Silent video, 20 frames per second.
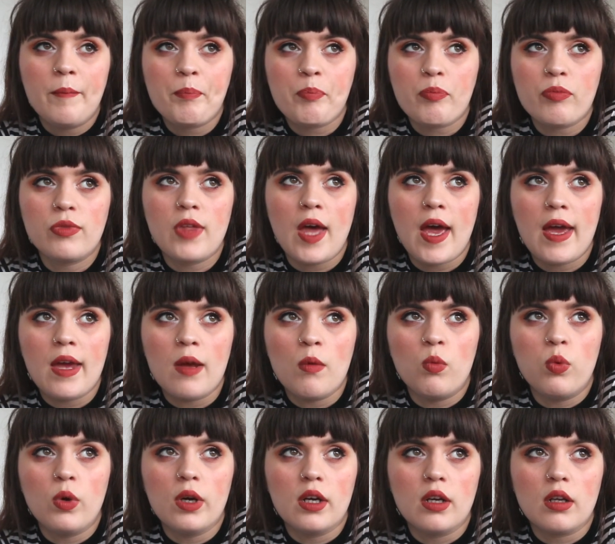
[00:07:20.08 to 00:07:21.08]
they
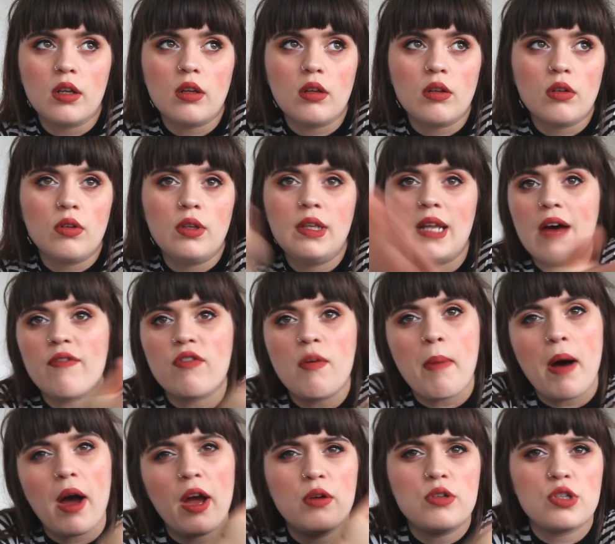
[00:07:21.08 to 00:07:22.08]
will never
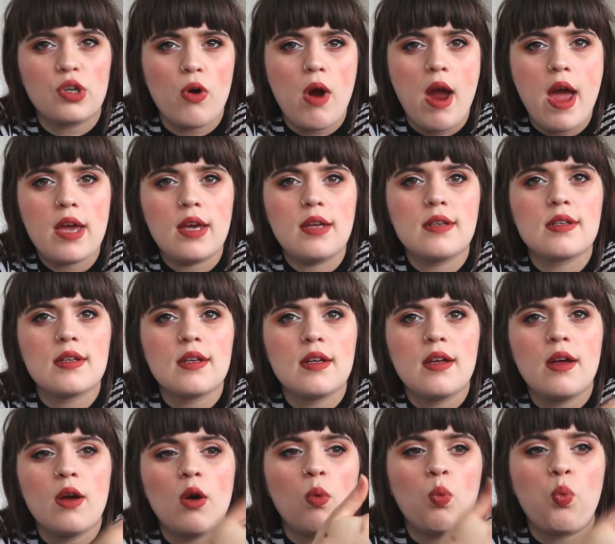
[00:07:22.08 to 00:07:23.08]
biodegrade,
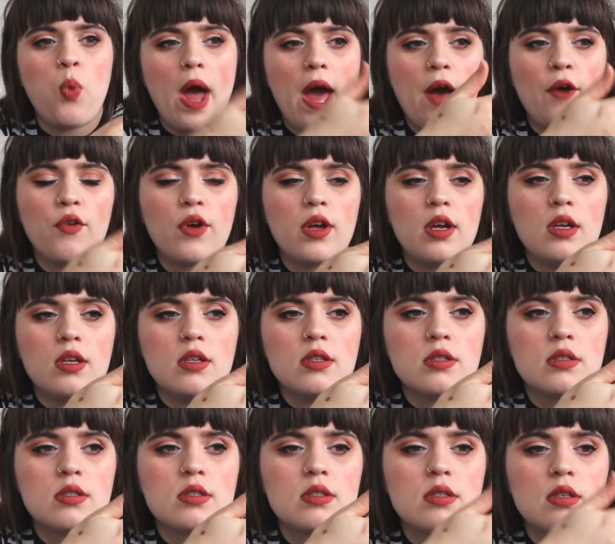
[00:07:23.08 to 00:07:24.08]

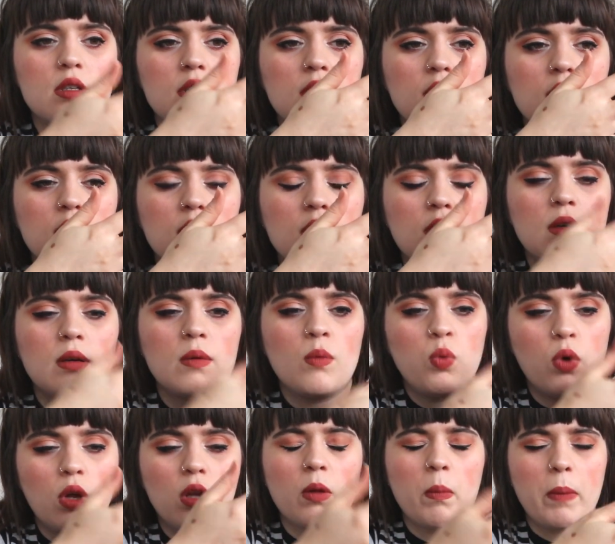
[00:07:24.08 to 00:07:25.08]
whereas
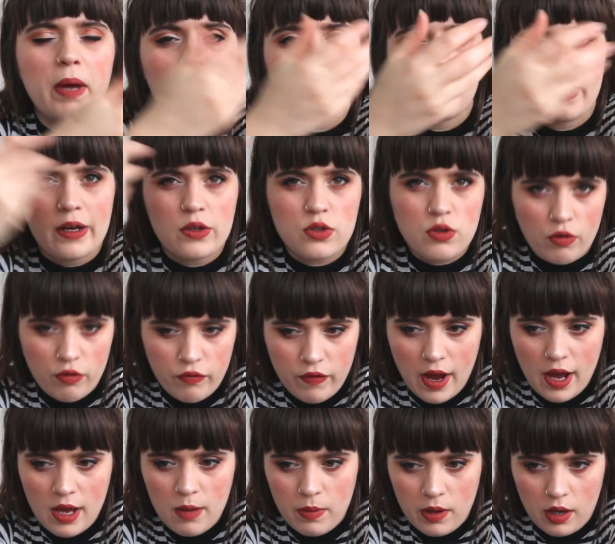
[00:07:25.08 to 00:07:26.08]
wool being a natural
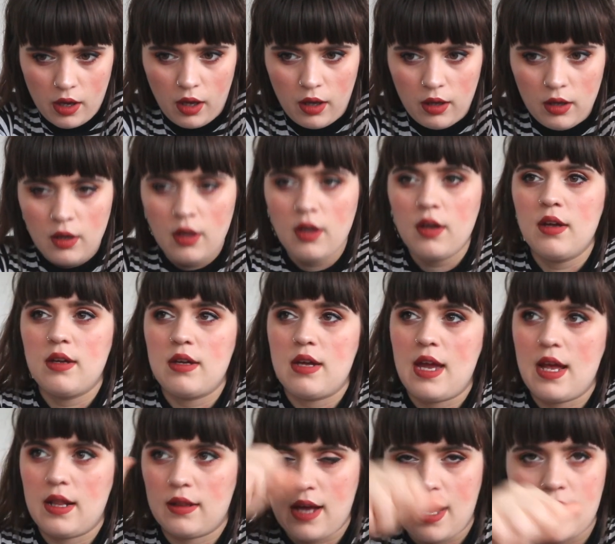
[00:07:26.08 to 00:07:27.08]
fibre,
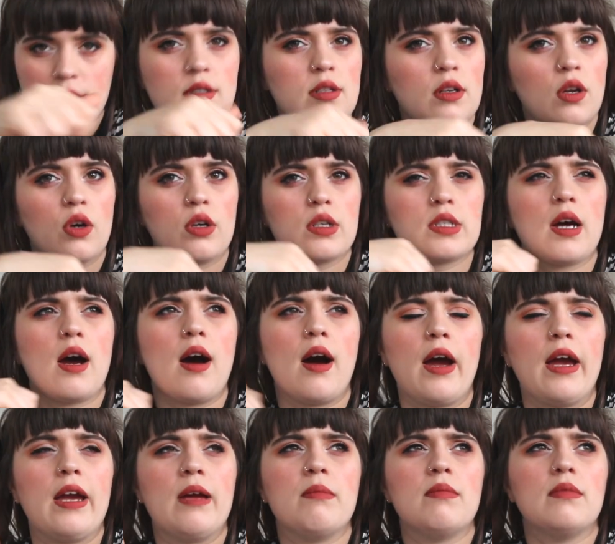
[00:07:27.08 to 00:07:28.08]
it lasts a long
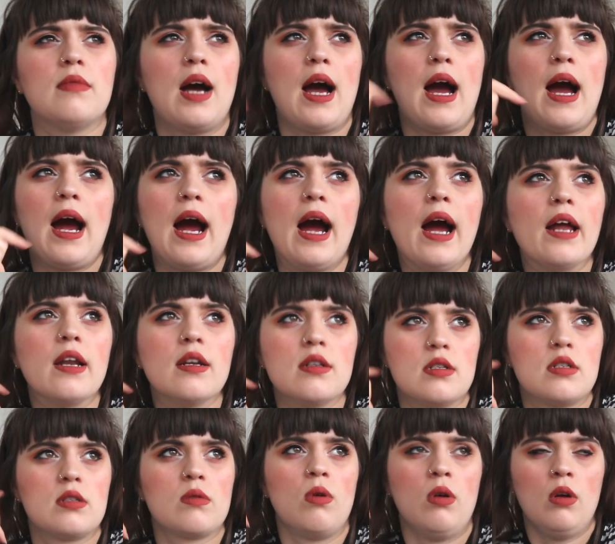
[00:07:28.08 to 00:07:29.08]
time, and